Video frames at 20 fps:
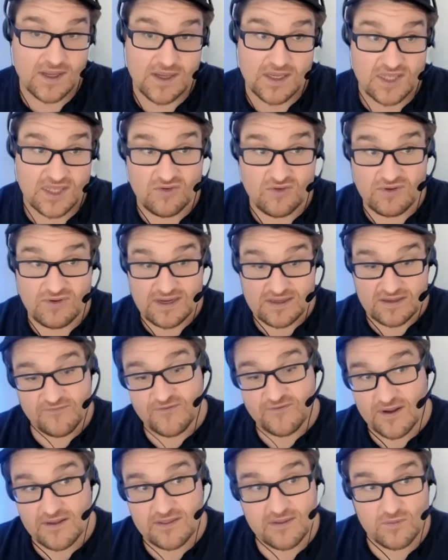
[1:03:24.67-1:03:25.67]
You need to
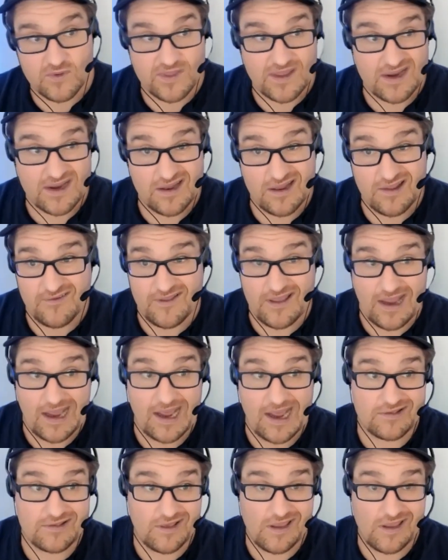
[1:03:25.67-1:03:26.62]
find someone that has